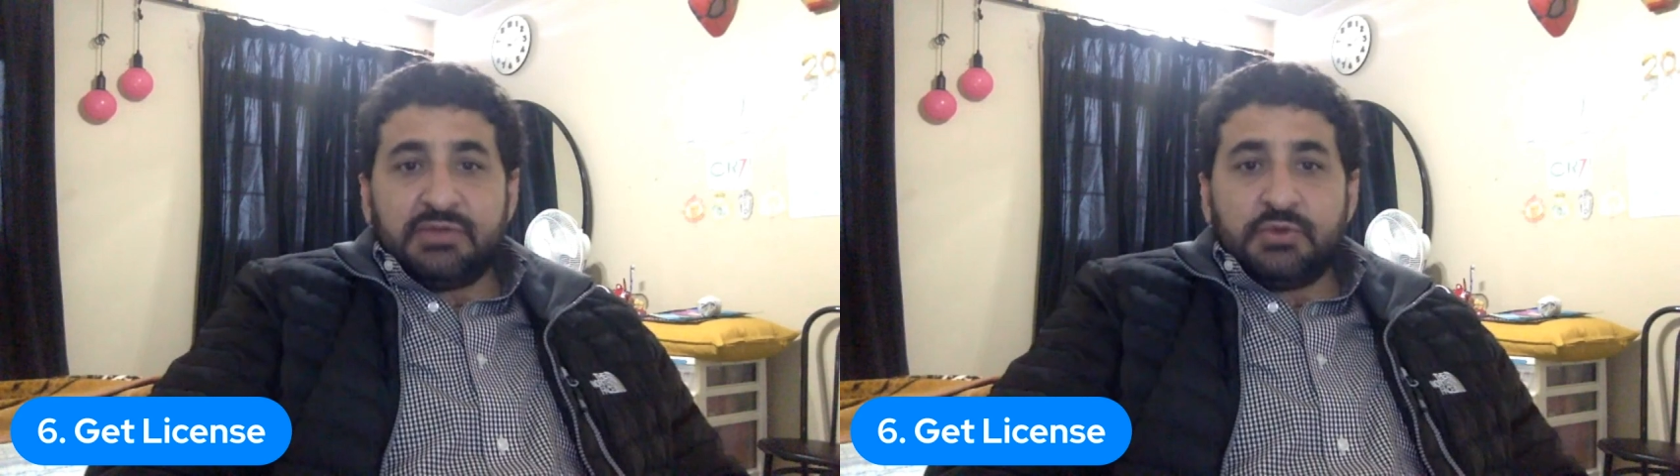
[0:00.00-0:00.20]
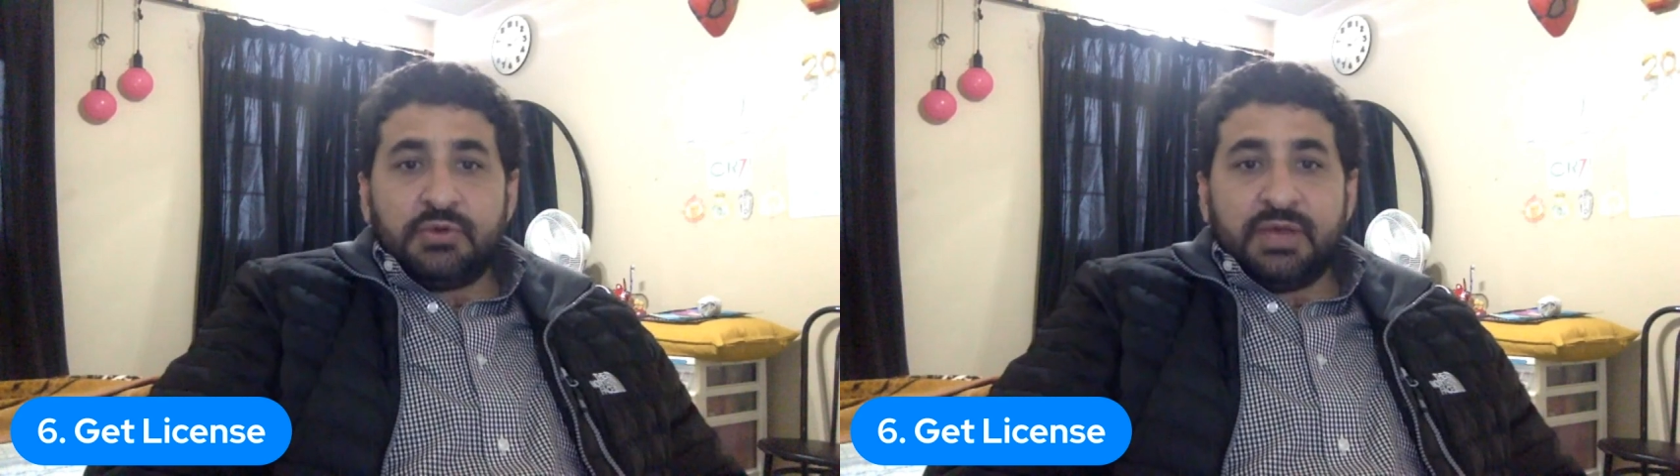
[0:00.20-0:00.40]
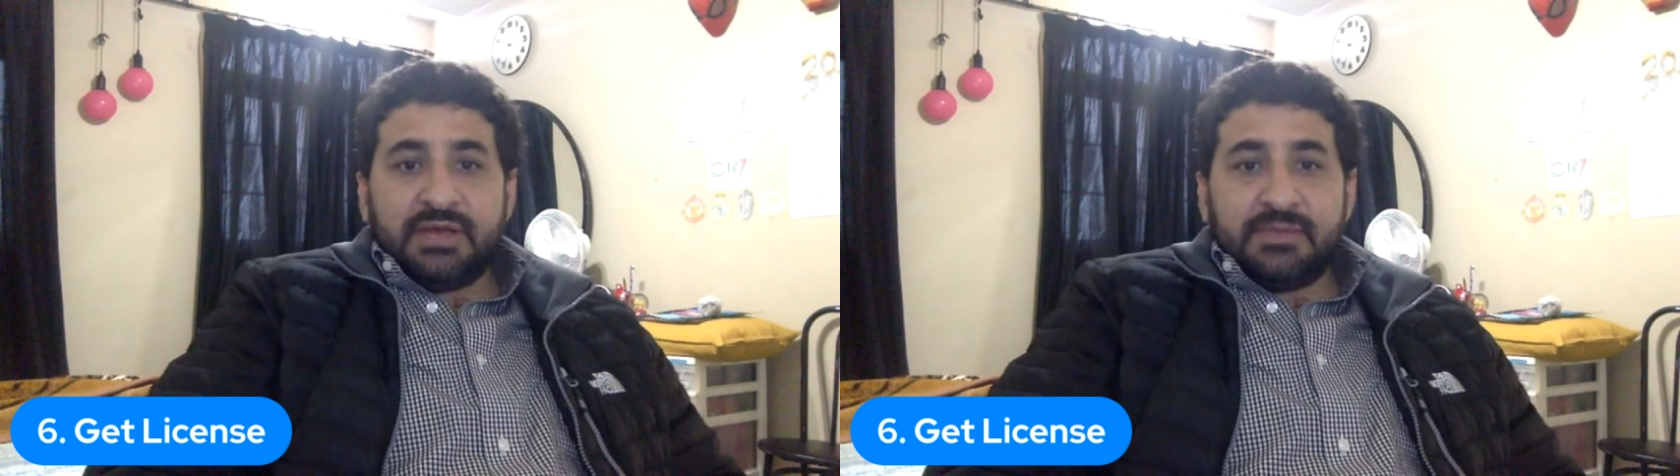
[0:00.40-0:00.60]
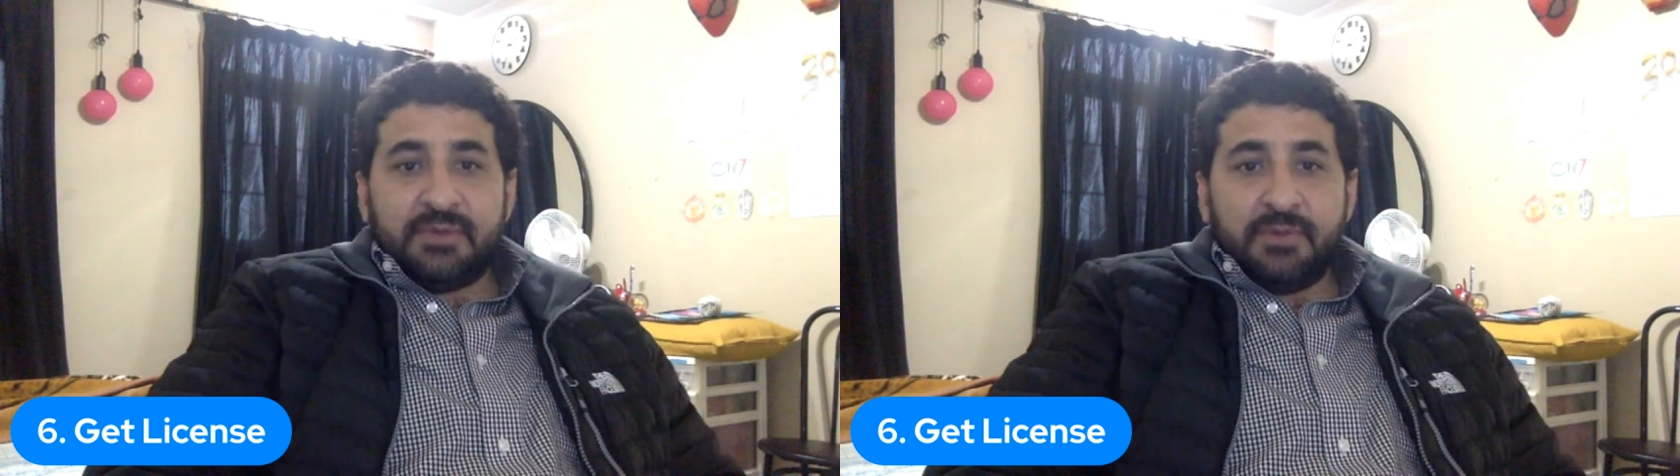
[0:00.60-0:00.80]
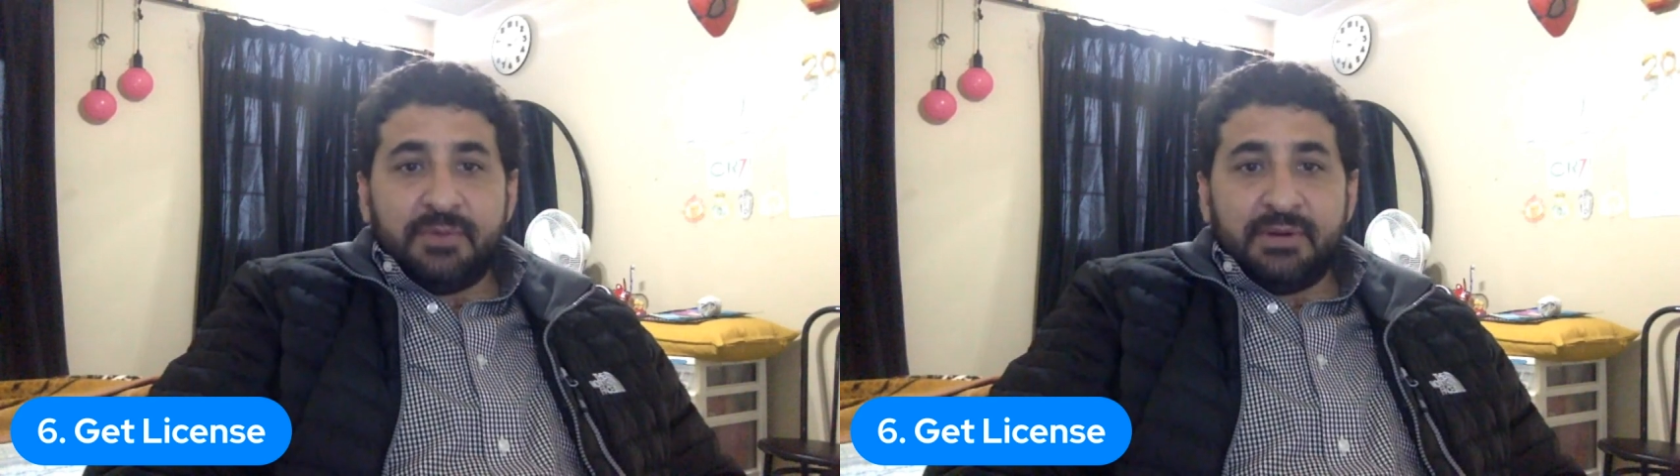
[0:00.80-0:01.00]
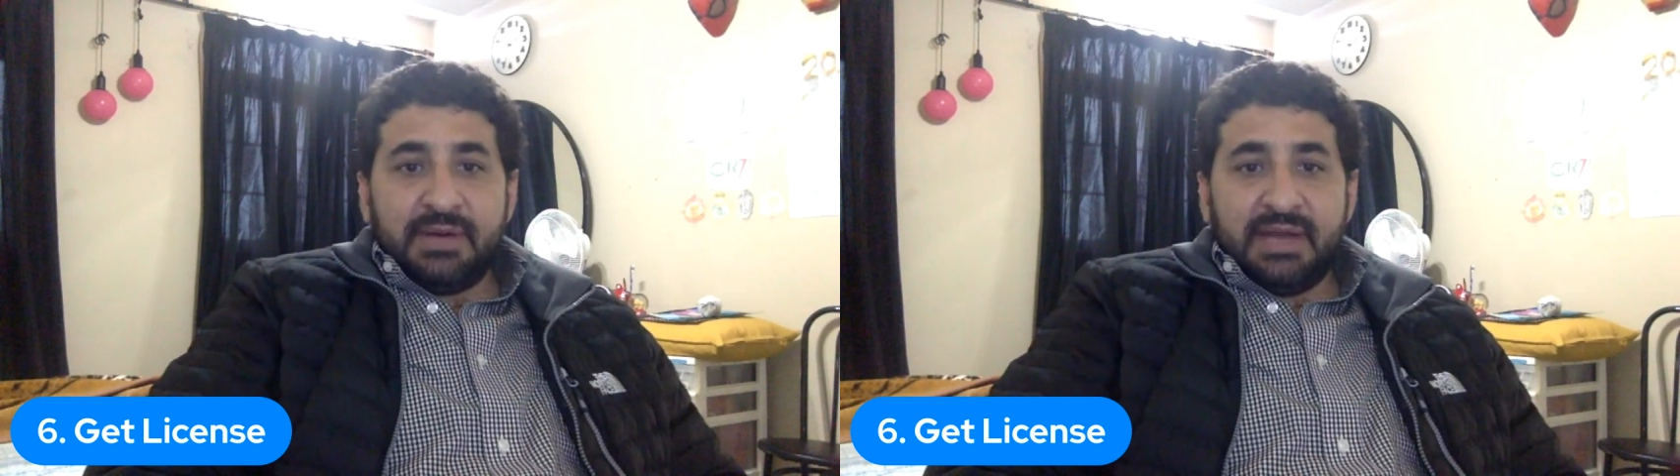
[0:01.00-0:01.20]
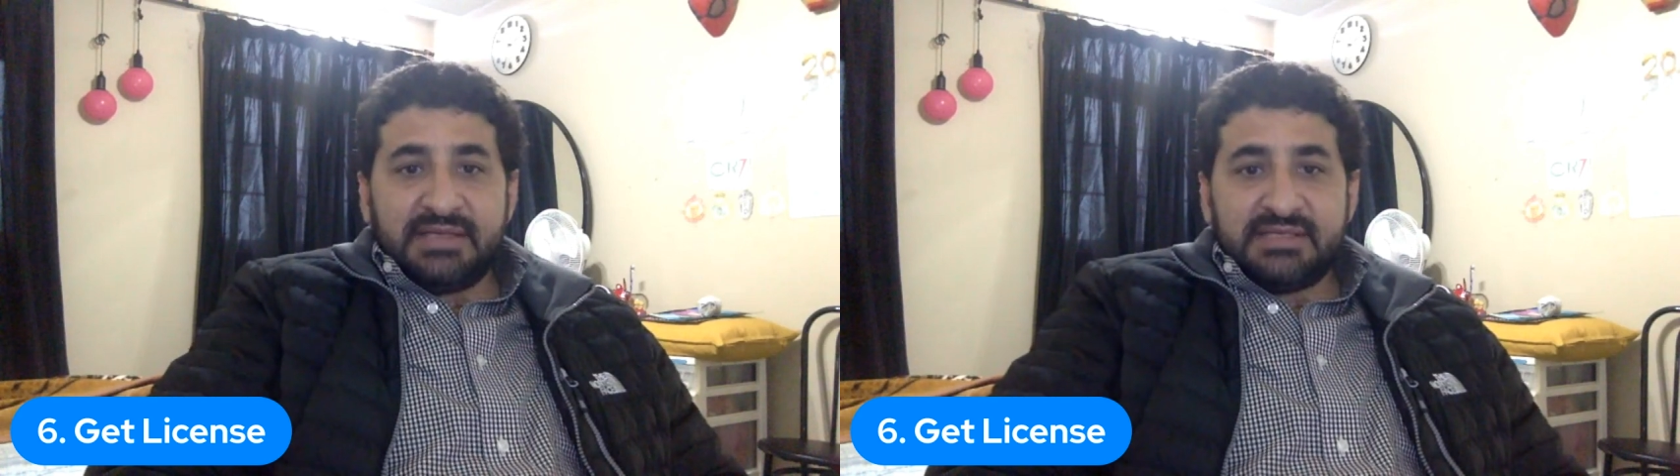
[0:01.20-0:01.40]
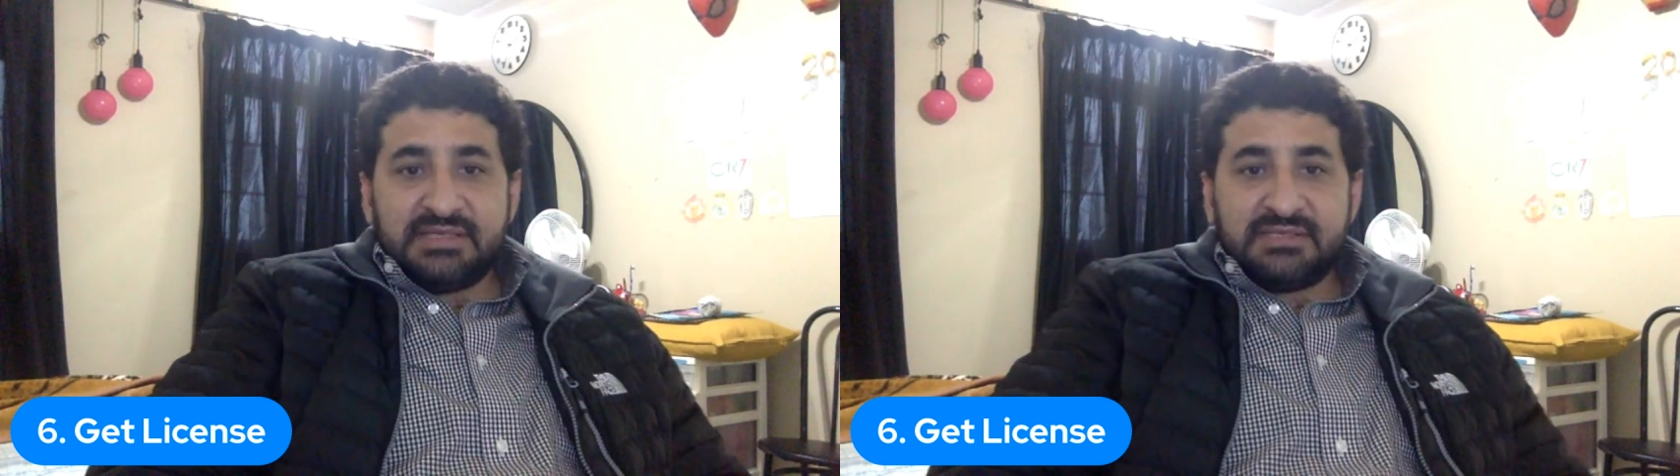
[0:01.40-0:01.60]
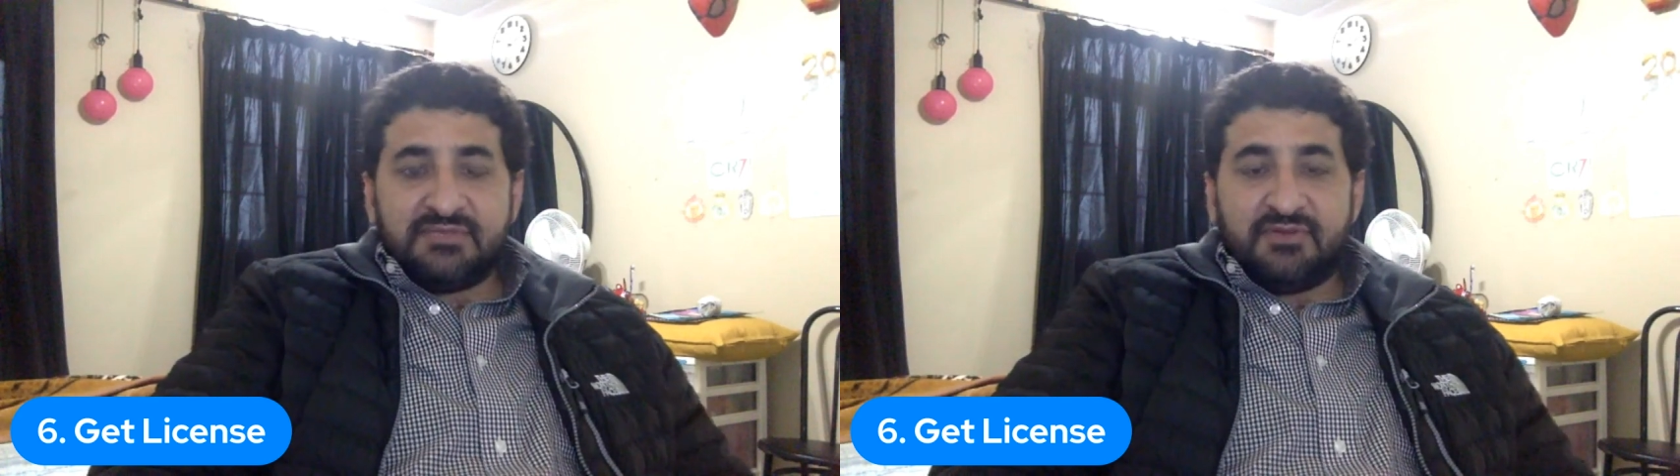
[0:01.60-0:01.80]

to get the proper license